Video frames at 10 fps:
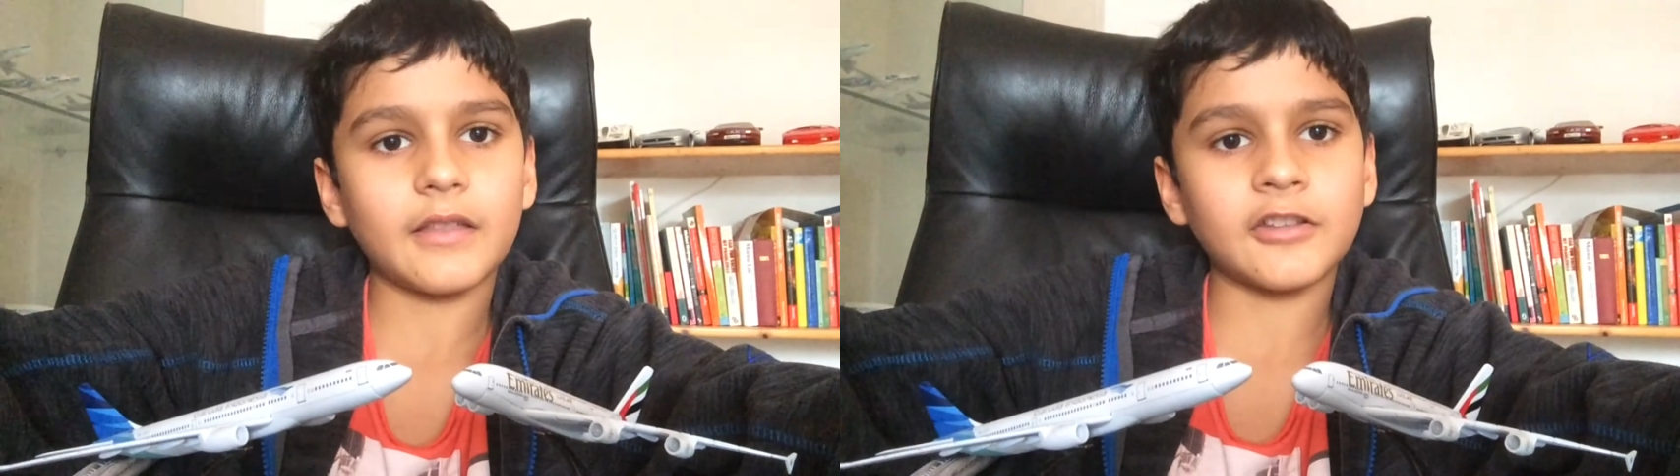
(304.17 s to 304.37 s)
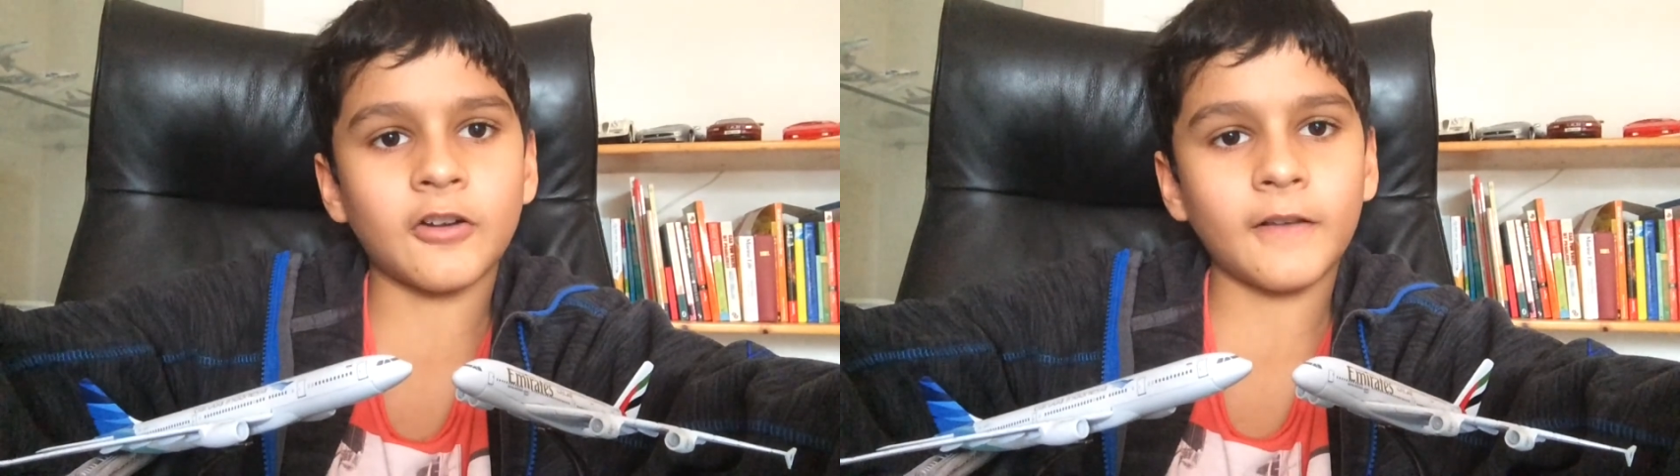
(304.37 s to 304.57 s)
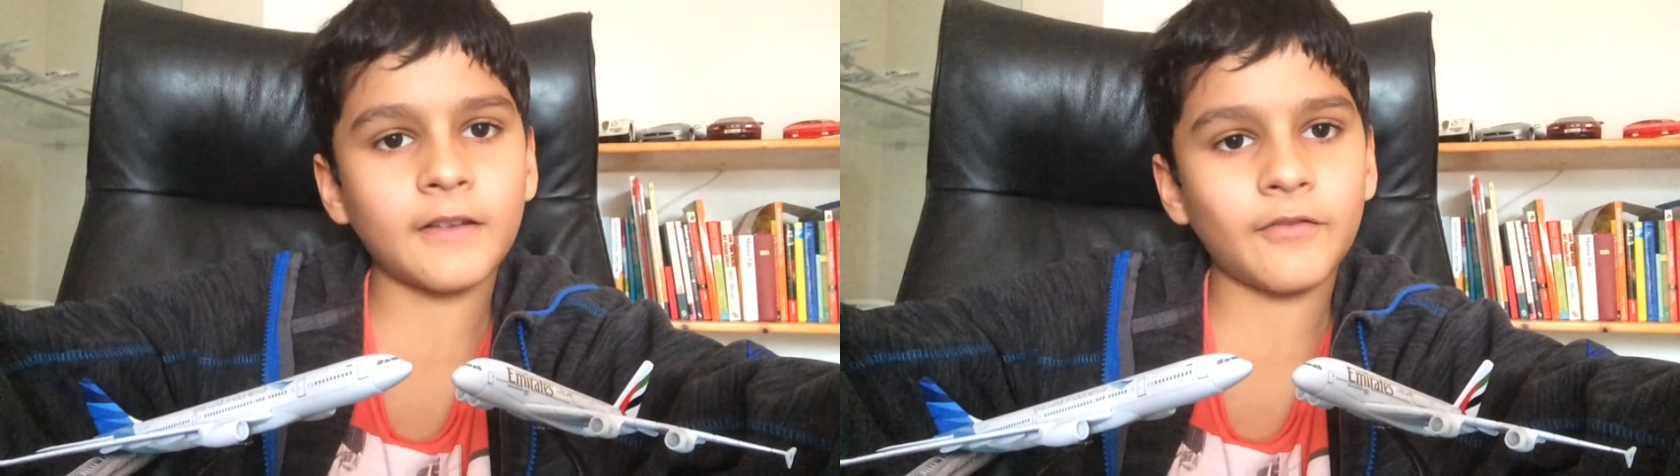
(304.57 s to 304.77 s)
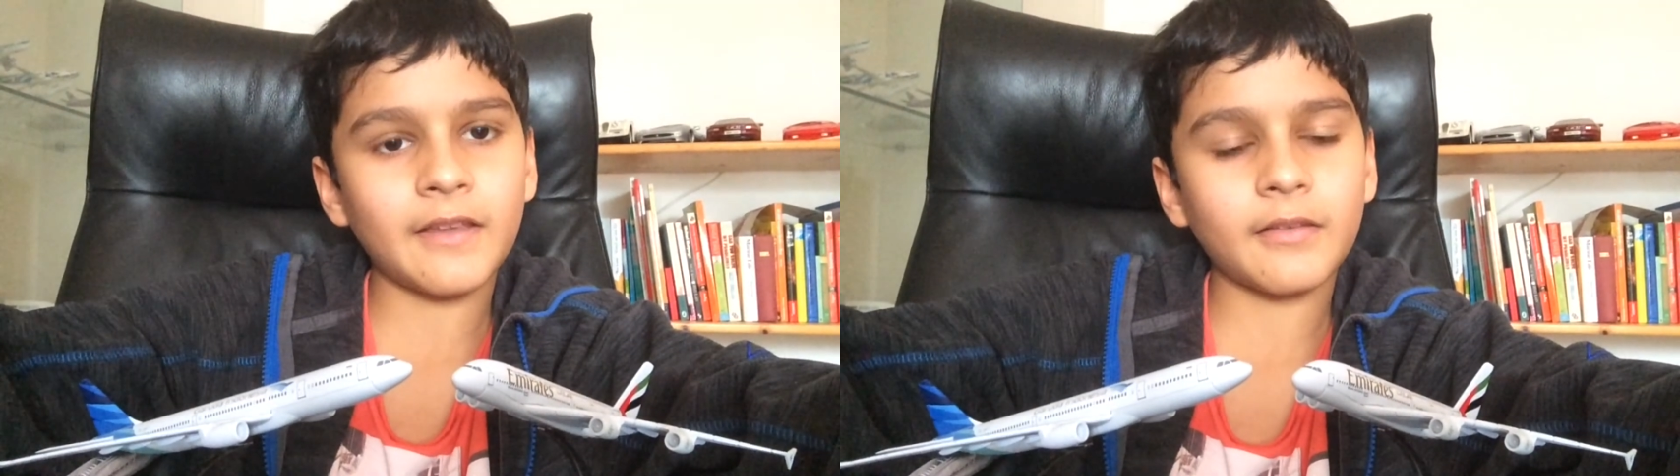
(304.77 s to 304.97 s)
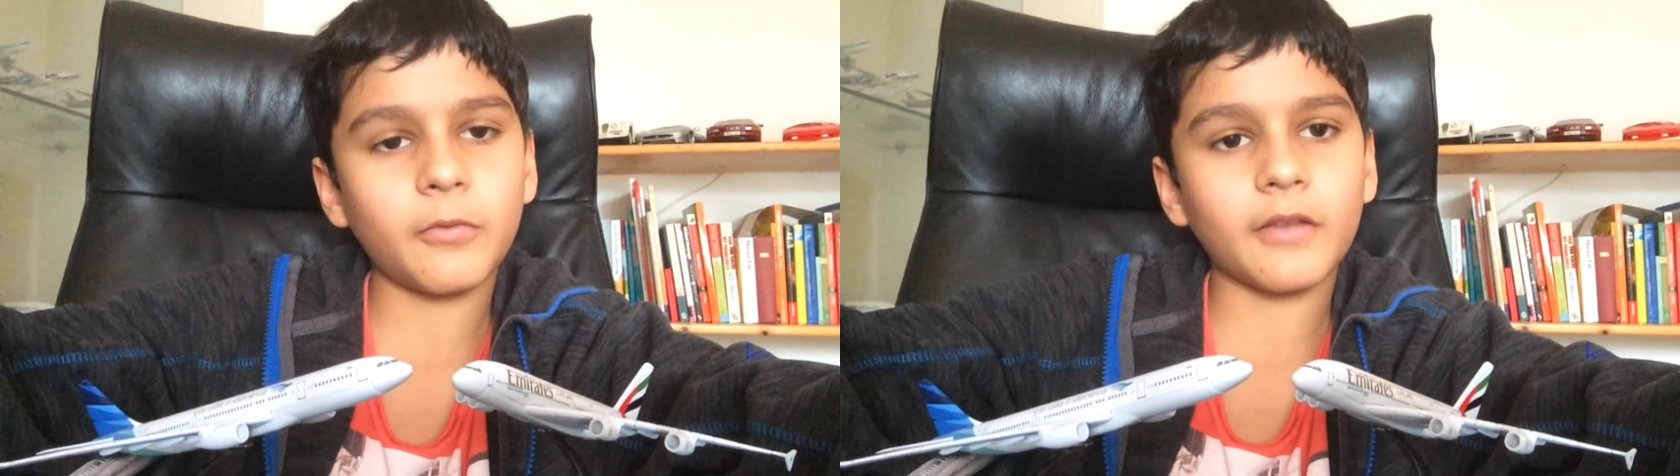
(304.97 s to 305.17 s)
The cost of
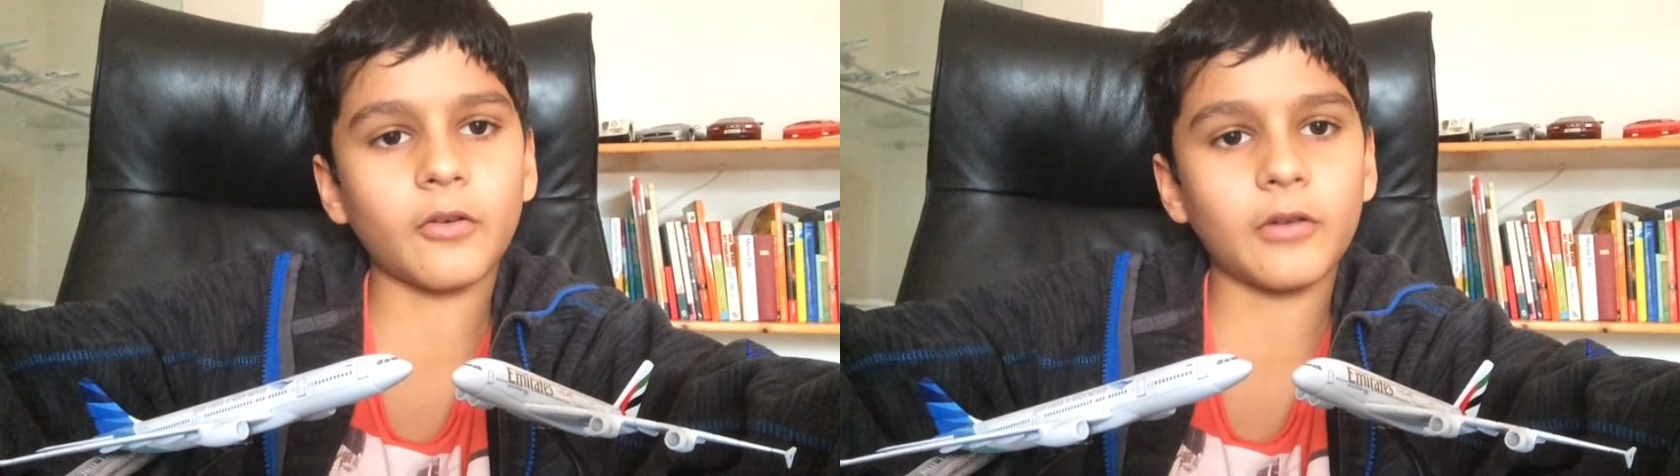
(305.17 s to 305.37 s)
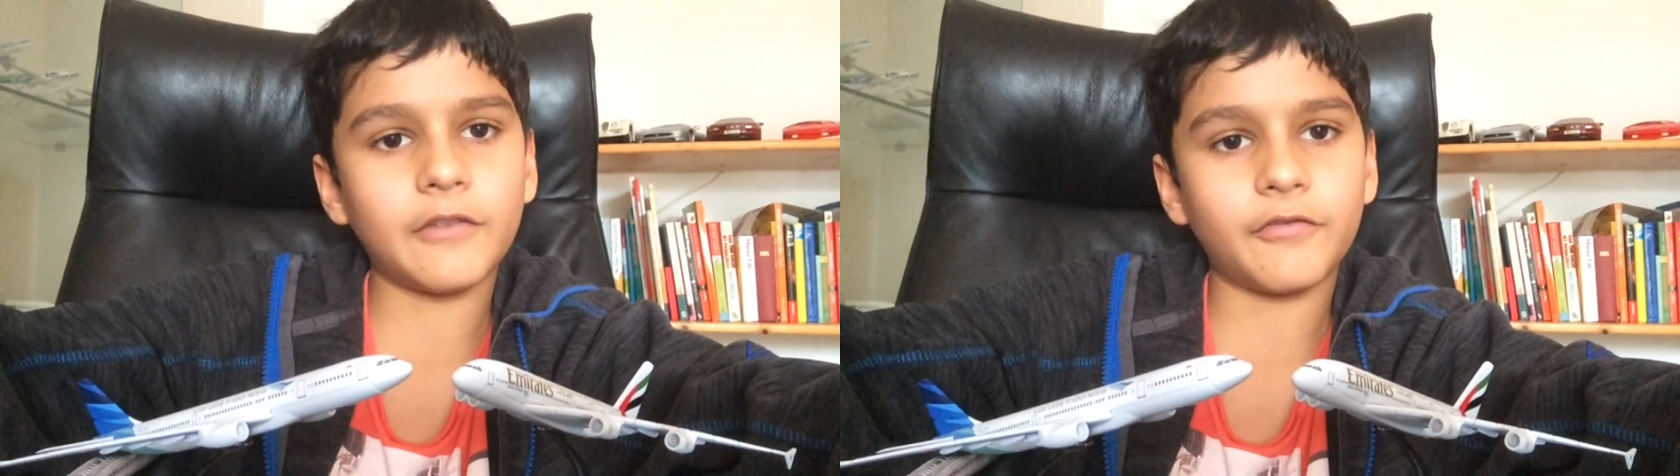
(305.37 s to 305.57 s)
this was only